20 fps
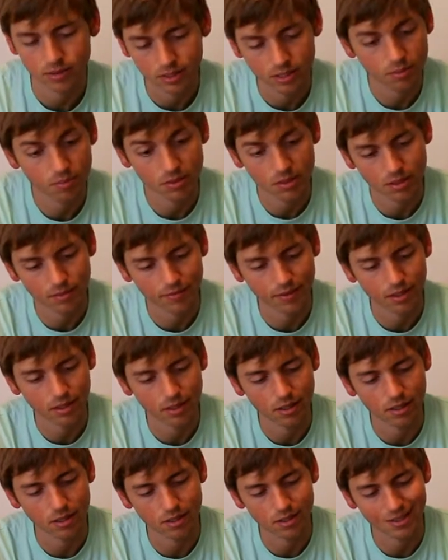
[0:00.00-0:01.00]
and
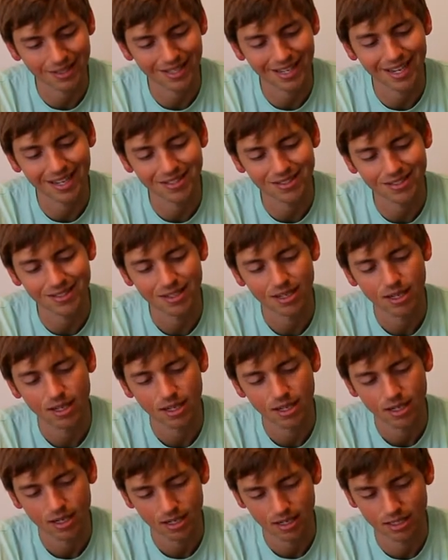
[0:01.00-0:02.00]
specifically this lens,
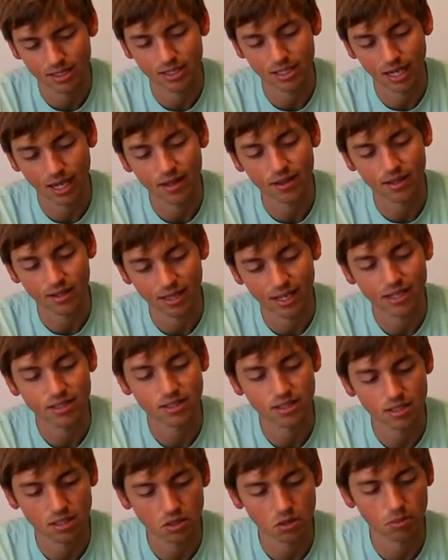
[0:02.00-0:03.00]
is again, the
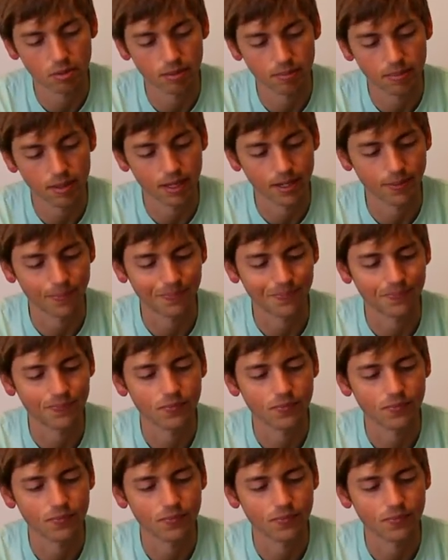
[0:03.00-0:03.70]
lens is a little bit big.